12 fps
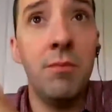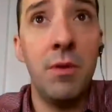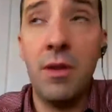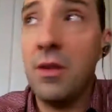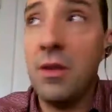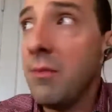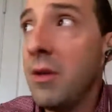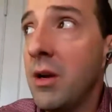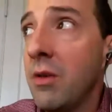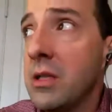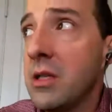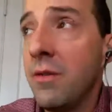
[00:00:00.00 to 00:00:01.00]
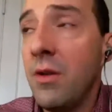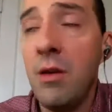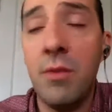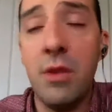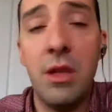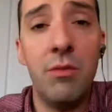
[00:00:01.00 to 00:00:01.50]
but the thing about Arrested
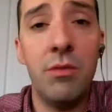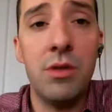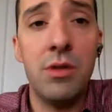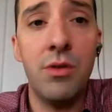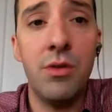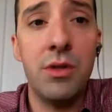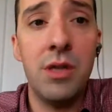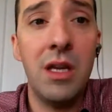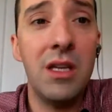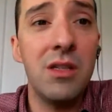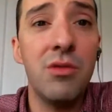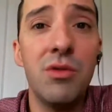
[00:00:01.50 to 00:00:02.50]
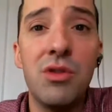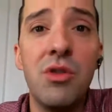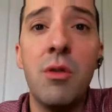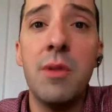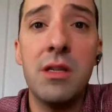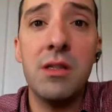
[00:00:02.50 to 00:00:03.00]
Development that was so exciting is there were
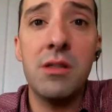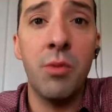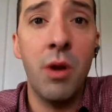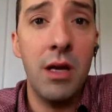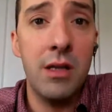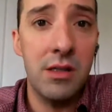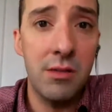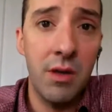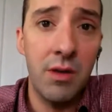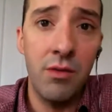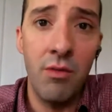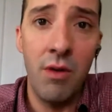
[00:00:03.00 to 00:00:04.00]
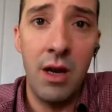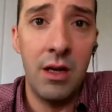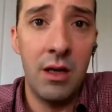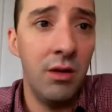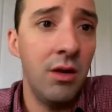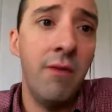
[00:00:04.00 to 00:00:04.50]
so many surprises about the
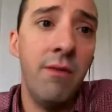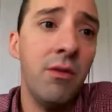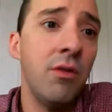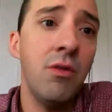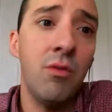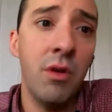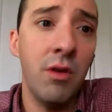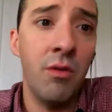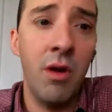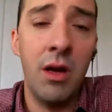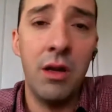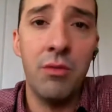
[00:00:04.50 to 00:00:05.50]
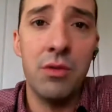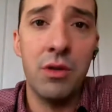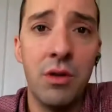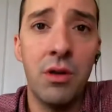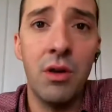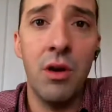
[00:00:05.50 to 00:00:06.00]
writing. You never knew where the writing
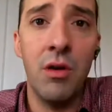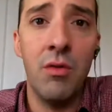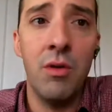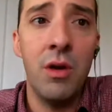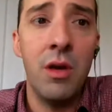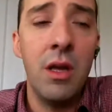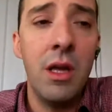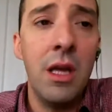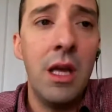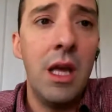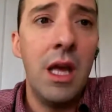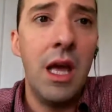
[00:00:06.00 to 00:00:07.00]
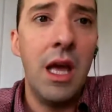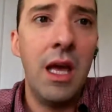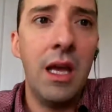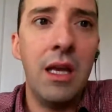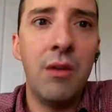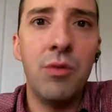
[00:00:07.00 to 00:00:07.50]
going to go, mm-hmm.
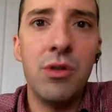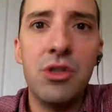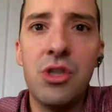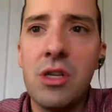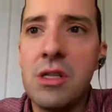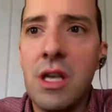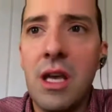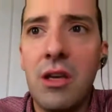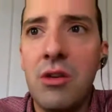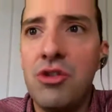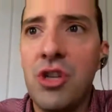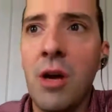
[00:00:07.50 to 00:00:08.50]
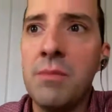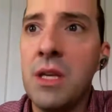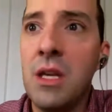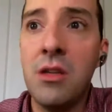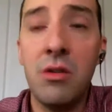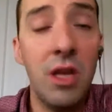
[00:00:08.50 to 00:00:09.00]
and it was just like you
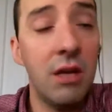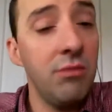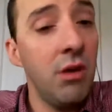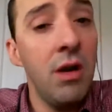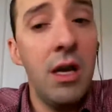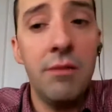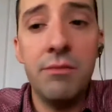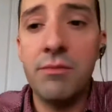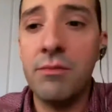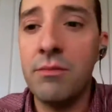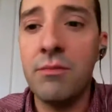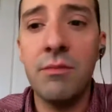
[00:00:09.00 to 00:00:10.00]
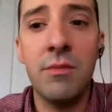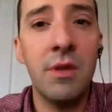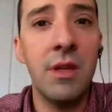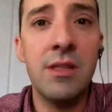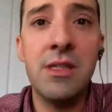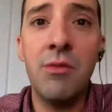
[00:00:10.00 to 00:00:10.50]
jumped in and you're like, all right,
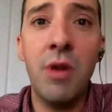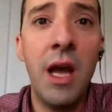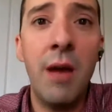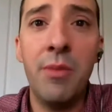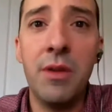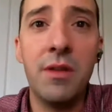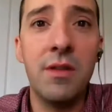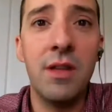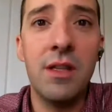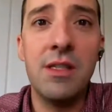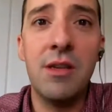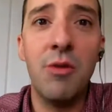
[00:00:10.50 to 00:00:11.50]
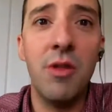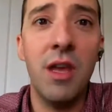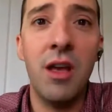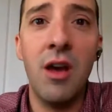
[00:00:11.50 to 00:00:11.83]
let's see what happens, let's see where they